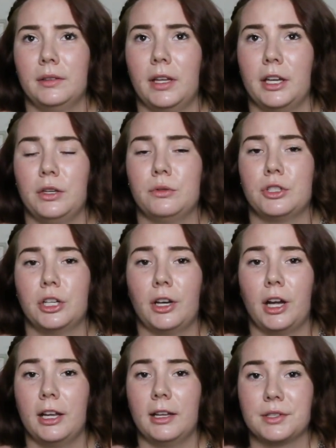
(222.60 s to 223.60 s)
that you should
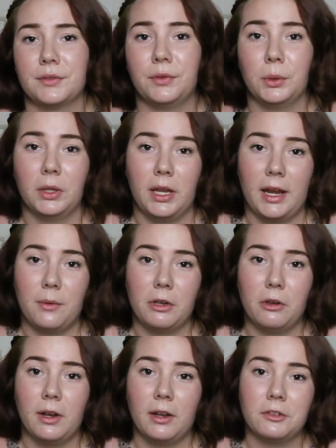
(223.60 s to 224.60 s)
not exfoliate
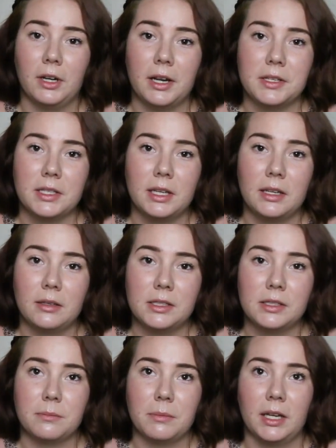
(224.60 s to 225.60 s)
when you have dry skin
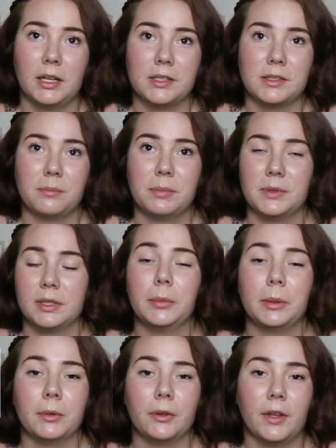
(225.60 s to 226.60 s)
because some
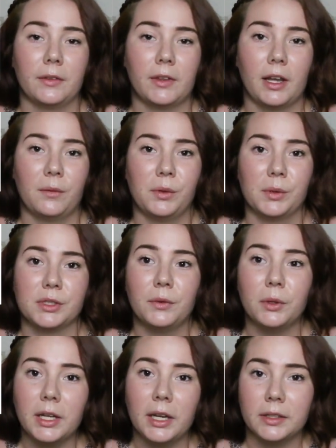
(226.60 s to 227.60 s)
people think that if you
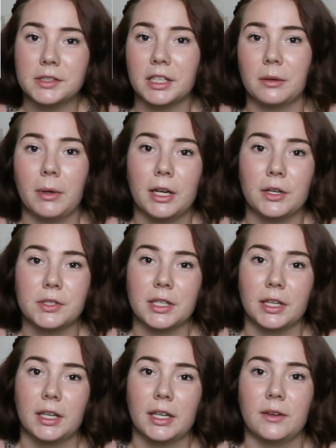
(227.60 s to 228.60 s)
exfoliate it's going to make your
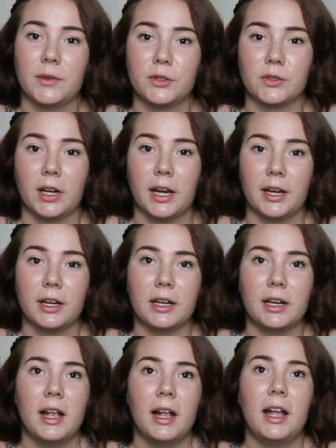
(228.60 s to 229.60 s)
skin even
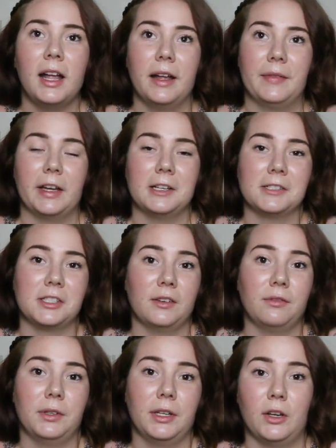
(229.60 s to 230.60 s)
drier and that is
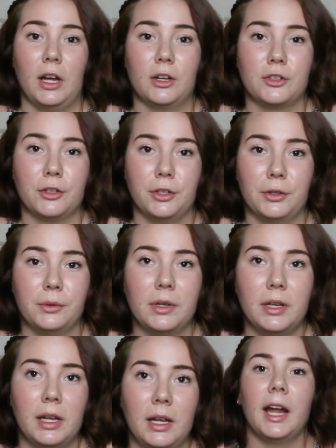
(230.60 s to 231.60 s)
definitely not true.
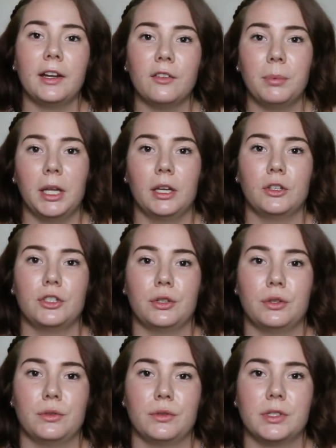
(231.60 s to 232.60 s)
Kind of pick and
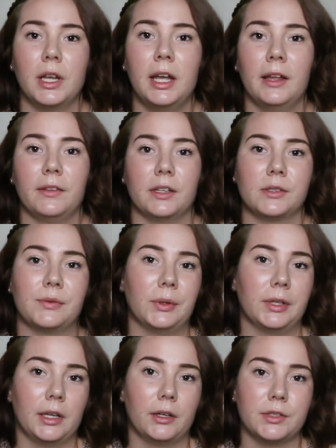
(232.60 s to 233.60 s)
choose the
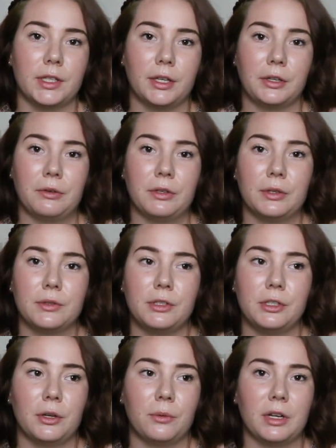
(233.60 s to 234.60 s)
exfoliators that you use.
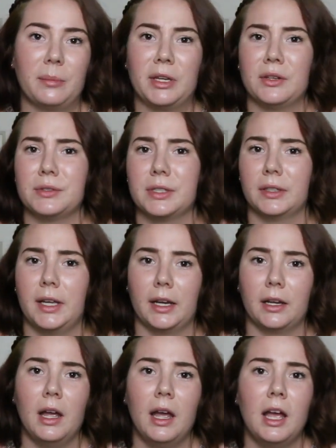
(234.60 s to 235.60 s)
You don't want to be using
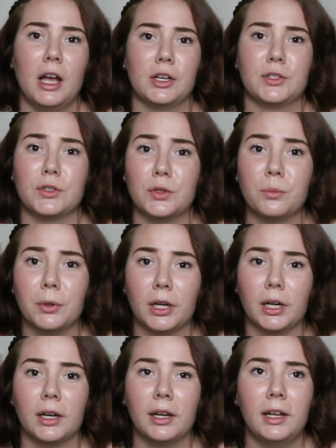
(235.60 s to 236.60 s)
like a
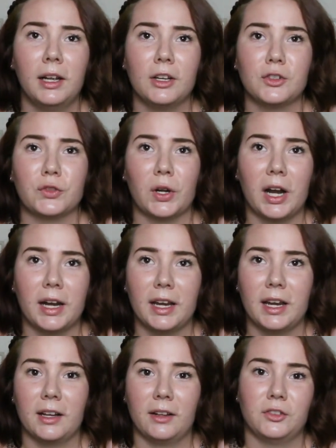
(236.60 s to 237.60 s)
super
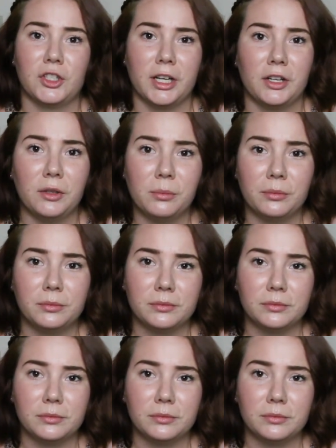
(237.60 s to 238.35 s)
drying gel